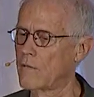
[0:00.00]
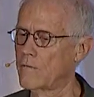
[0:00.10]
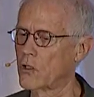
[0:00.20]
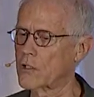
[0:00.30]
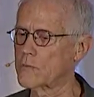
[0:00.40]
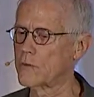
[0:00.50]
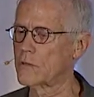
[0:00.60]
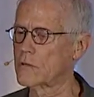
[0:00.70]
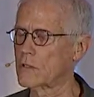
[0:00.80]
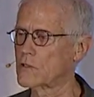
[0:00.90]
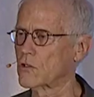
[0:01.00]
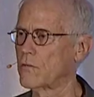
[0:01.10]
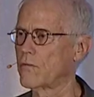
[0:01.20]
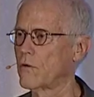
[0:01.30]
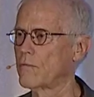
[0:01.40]
Vulcan's producing
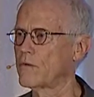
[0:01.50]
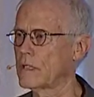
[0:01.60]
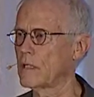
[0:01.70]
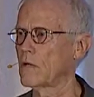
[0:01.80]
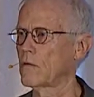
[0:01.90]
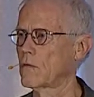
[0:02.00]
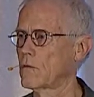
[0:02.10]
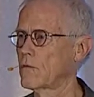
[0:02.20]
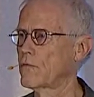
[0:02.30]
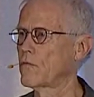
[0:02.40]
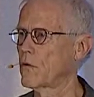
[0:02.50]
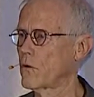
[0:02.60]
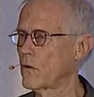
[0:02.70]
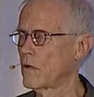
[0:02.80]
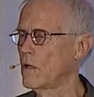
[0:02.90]
short form videos
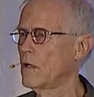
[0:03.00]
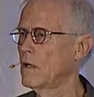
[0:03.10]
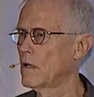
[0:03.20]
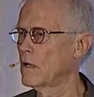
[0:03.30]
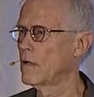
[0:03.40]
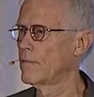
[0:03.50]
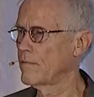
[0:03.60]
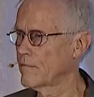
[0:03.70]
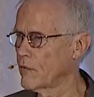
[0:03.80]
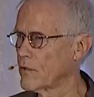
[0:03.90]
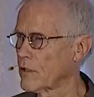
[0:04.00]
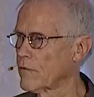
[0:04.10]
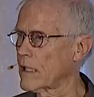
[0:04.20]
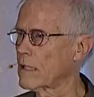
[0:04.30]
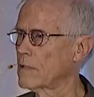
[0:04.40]
for. Uh, for the
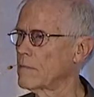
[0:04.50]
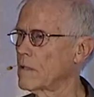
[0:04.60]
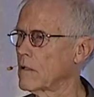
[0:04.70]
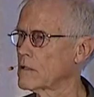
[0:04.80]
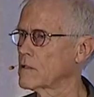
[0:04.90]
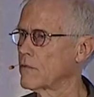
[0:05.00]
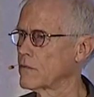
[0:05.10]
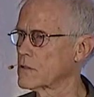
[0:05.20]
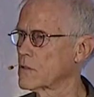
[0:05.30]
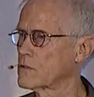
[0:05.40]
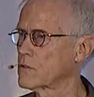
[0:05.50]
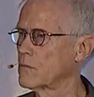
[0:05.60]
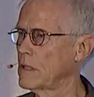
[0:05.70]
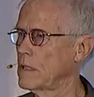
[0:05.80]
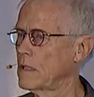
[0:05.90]
curriculum and also for social
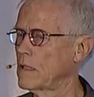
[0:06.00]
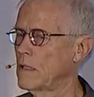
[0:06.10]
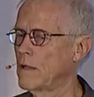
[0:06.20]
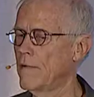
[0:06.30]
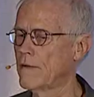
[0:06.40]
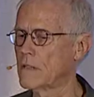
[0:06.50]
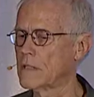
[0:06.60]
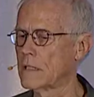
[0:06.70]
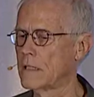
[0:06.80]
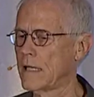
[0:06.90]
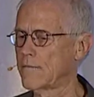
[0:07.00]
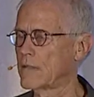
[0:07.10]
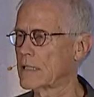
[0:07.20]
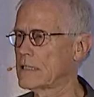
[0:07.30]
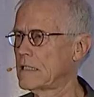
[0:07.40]
media. There's a
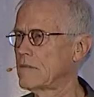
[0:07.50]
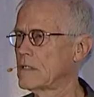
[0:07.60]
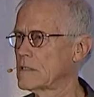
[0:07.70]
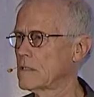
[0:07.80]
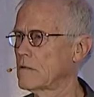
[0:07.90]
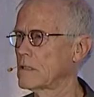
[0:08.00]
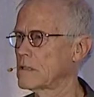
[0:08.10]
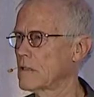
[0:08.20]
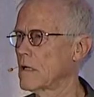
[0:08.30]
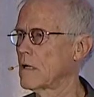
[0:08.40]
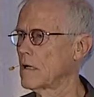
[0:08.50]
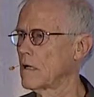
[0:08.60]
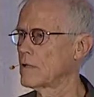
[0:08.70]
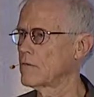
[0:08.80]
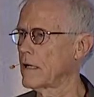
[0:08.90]
Netflix TV series uh,
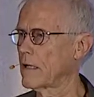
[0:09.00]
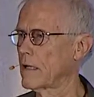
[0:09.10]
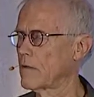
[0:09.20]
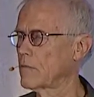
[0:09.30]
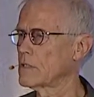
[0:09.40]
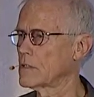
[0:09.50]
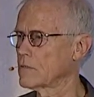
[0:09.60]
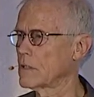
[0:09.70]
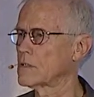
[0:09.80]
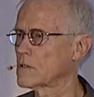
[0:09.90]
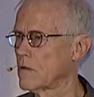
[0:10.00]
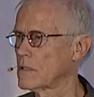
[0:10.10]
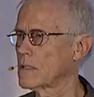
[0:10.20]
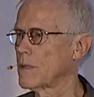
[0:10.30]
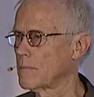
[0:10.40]
on Drawdown, which is really
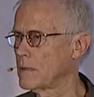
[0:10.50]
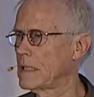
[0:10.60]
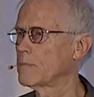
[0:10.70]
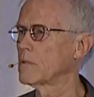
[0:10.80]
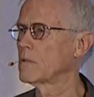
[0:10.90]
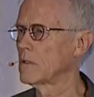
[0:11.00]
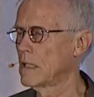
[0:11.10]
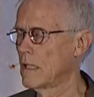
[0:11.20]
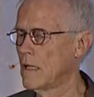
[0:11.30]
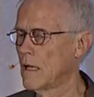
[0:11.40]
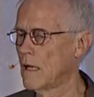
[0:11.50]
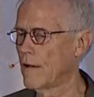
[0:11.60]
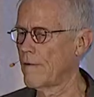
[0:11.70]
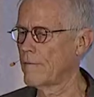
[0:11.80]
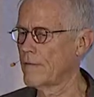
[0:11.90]
stories about people
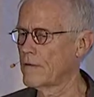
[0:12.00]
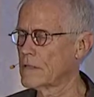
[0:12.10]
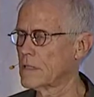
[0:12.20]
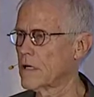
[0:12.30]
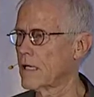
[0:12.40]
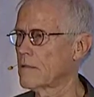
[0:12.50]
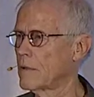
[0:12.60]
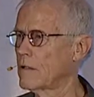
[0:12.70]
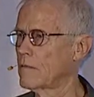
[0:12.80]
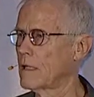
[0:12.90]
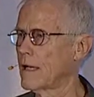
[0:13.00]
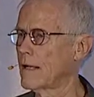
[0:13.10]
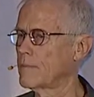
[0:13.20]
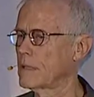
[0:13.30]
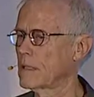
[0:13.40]
um, there is a documentary
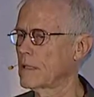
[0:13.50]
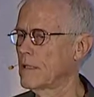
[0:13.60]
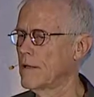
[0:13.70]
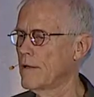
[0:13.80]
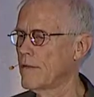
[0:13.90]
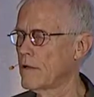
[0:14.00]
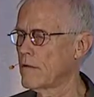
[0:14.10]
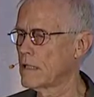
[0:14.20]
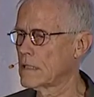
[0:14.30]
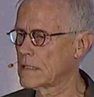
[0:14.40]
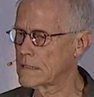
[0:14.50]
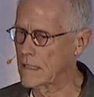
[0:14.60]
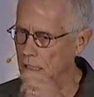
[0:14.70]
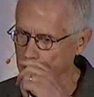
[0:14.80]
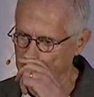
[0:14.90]
happening. There
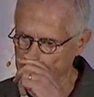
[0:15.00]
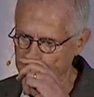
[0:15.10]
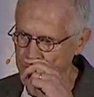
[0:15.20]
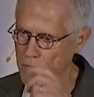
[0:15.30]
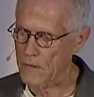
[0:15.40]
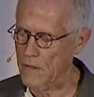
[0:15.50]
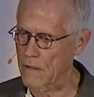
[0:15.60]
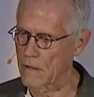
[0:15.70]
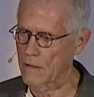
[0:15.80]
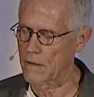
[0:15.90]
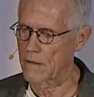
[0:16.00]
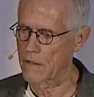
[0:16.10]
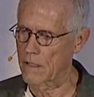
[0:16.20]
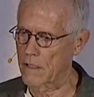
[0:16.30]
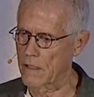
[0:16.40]
is um, uh,
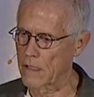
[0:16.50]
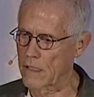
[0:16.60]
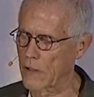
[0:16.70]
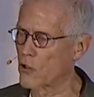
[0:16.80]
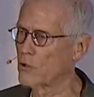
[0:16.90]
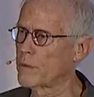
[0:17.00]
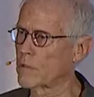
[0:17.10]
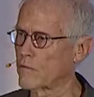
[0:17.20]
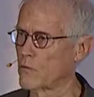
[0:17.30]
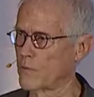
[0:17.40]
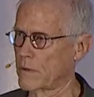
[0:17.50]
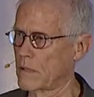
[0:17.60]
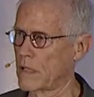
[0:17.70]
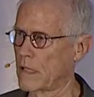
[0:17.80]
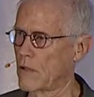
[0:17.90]
uh, an urban group.
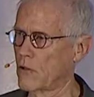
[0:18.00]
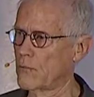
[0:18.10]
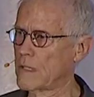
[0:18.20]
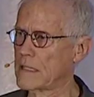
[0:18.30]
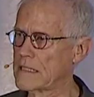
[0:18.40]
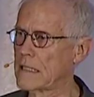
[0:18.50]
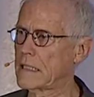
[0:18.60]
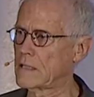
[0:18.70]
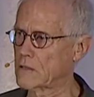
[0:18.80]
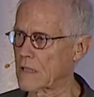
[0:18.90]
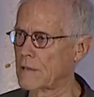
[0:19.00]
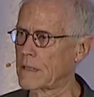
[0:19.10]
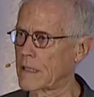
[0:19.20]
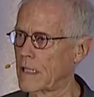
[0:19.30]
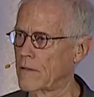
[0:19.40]
Uh, urban cities are
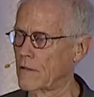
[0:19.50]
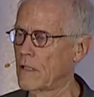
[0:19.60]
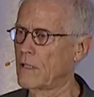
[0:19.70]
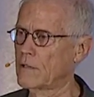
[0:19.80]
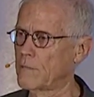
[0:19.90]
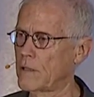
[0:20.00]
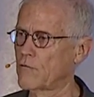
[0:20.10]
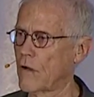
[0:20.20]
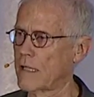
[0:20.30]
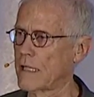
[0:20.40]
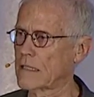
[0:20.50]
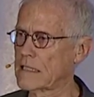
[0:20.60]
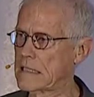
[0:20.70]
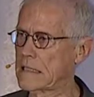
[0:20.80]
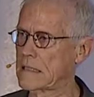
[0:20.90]
coming together to be drawdown
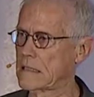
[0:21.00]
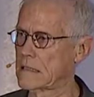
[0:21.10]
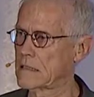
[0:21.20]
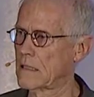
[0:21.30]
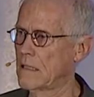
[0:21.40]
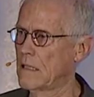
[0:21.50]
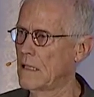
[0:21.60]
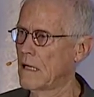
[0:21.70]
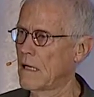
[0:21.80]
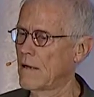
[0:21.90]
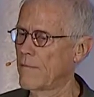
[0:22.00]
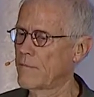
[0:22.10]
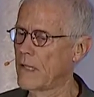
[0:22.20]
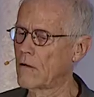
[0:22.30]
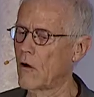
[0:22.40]
cities. Um,
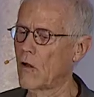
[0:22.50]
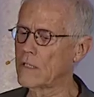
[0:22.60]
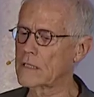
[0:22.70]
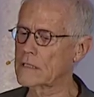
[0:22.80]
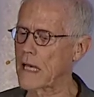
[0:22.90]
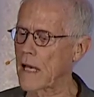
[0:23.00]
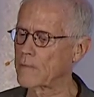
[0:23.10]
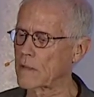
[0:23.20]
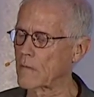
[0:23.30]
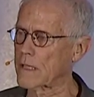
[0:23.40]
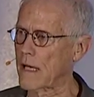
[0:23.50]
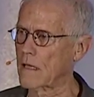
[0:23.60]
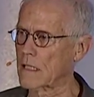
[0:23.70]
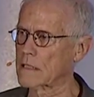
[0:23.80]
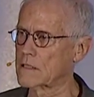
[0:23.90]
and all this is happening
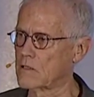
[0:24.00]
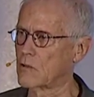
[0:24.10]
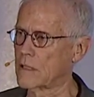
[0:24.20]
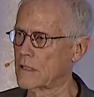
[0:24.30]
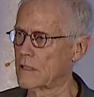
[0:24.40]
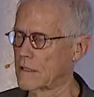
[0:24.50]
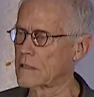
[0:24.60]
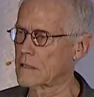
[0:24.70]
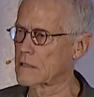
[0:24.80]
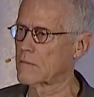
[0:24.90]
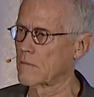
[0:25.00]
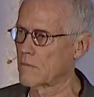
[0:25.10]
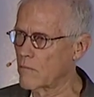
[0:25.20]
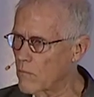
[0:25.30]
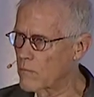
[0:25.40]
without us doing it. This is the,
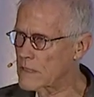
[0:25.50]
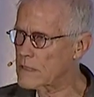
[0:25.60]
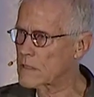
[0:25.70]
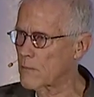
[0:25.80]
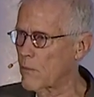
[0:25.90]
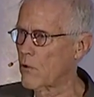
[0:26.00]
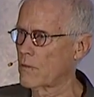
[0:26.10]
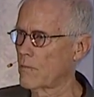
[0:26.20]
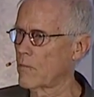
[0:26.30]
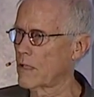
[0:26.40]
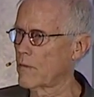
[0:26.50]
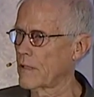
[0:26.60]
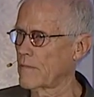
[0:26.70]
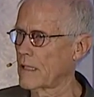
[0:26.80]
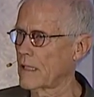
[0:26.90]
this is the important point I
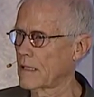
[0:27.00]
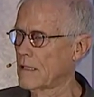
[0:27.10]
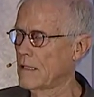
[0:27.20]
want to make.